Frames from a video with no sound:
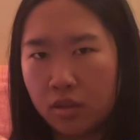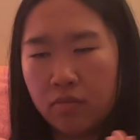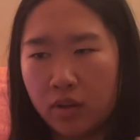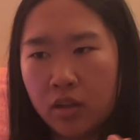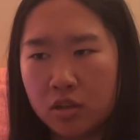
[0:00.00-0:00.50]

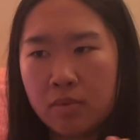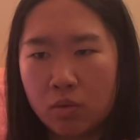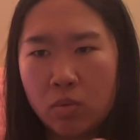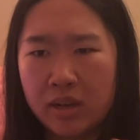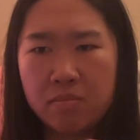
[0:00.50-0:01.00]
volume
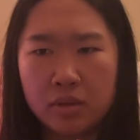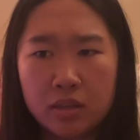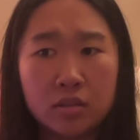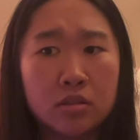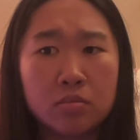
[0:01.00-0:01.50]
and weight
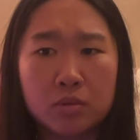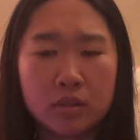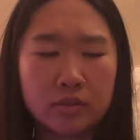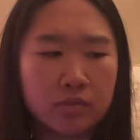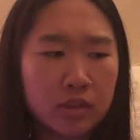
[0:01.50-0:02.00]
being super
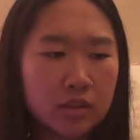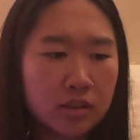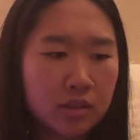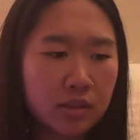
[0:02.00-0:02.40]
different.